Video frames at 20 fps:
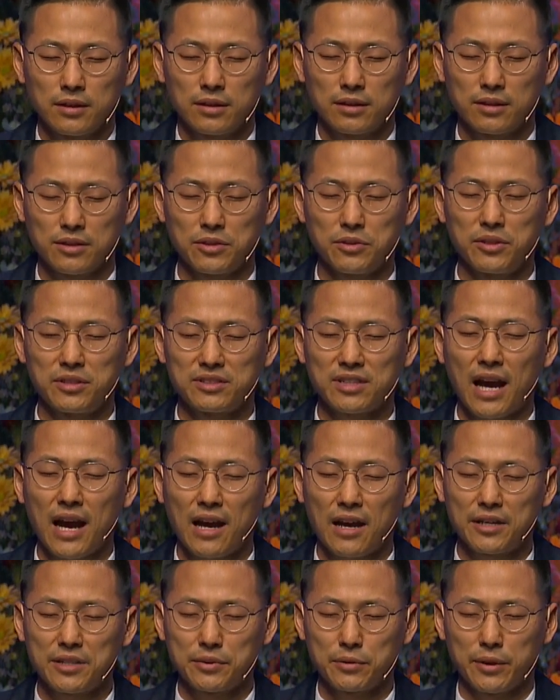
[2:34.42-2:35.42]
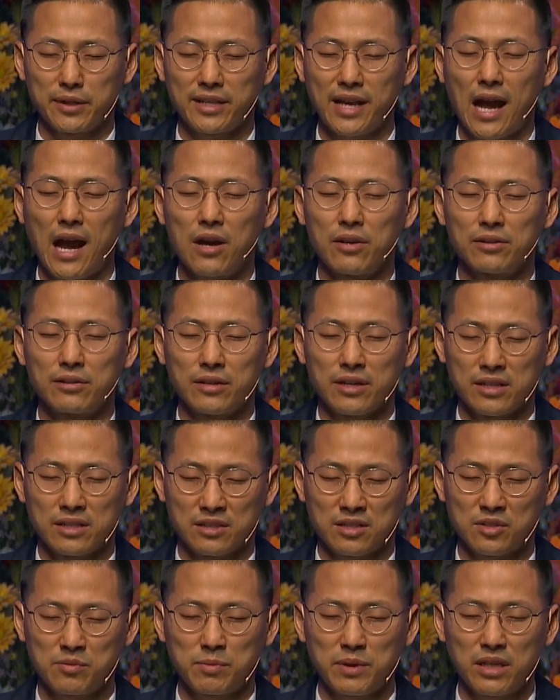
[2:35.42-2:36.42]
that you desire to encounter and to
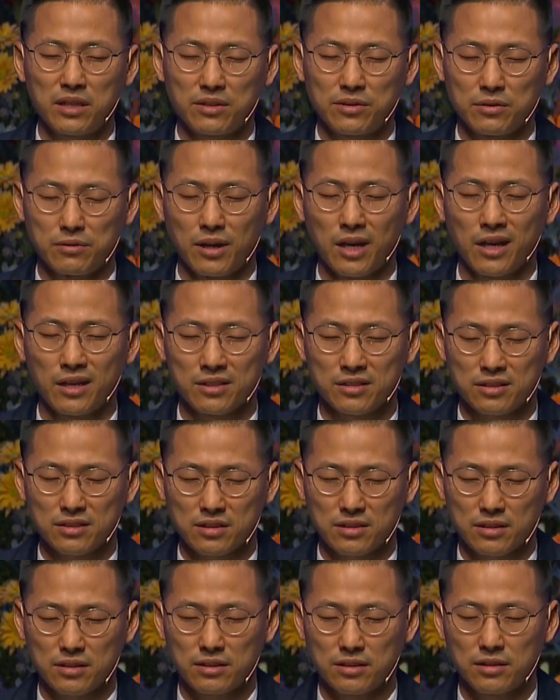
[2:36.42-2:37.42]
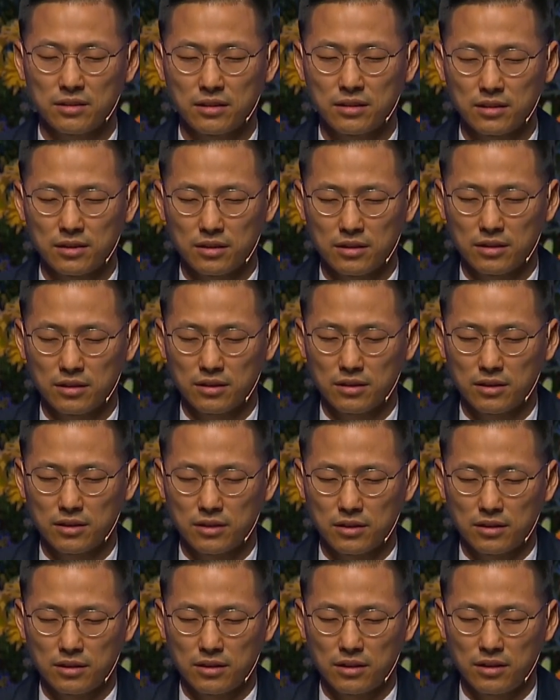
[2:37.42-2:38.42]
speak to us,
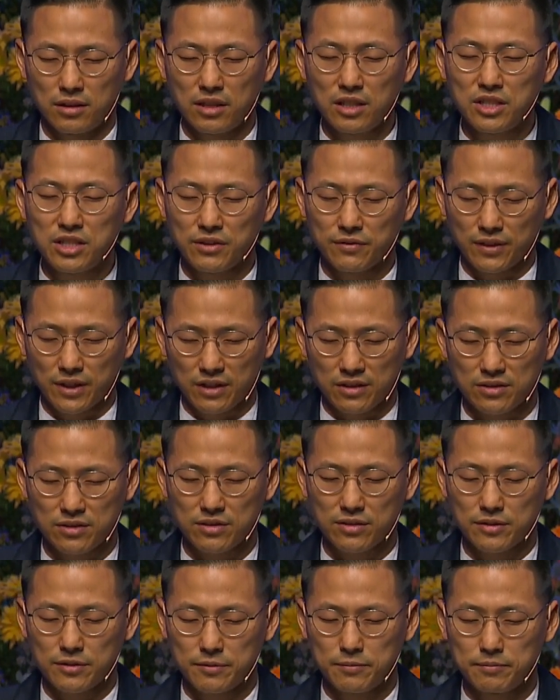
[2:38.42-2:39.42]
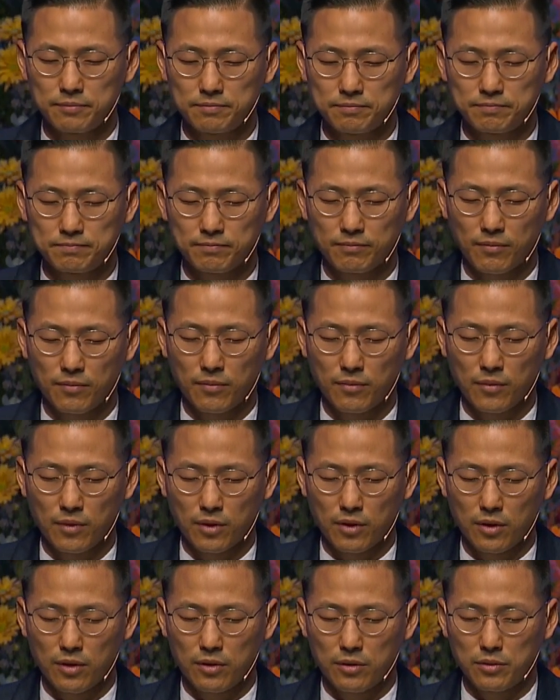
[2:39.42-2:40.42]
each of us,
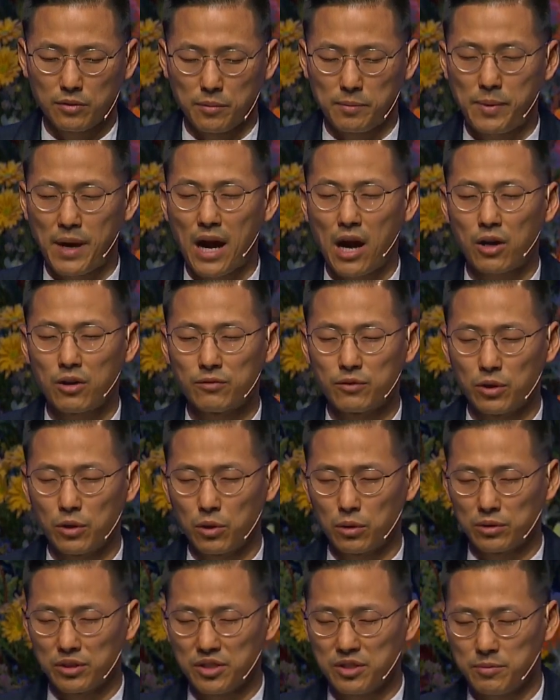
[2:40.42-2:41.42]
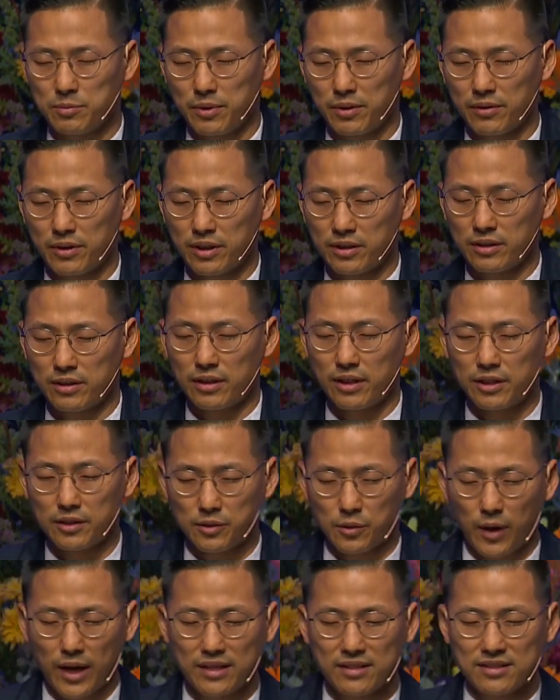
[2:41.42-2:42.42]
through the power of your Holy Spirit. In
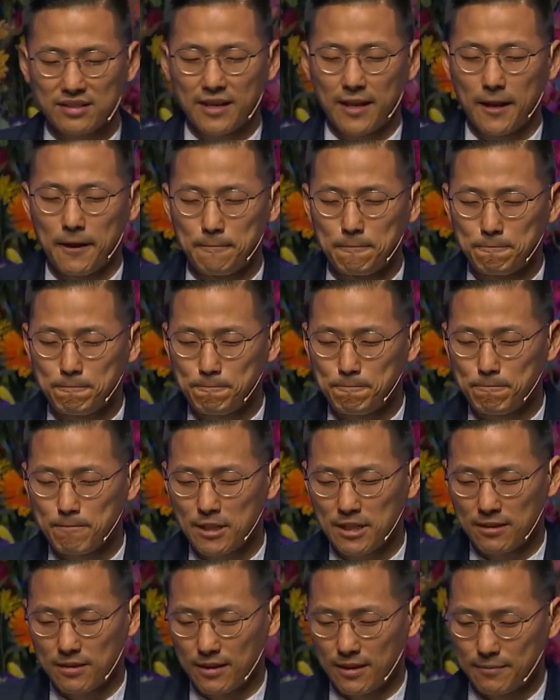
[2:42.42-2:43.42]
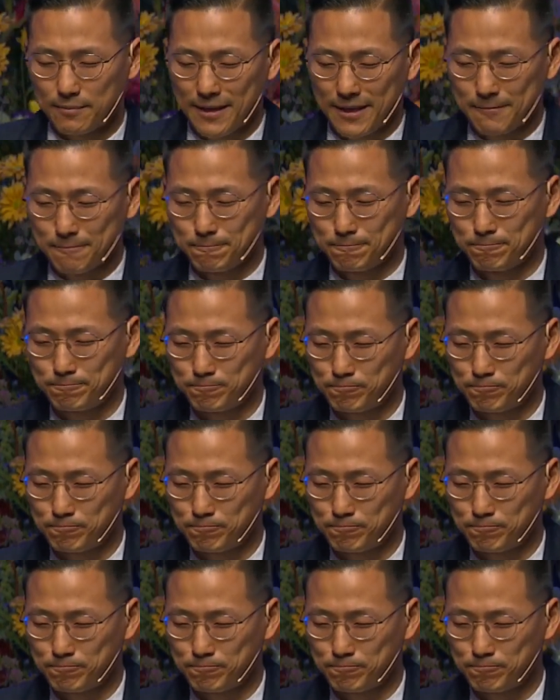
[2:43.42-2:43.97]
Christ's name, amen.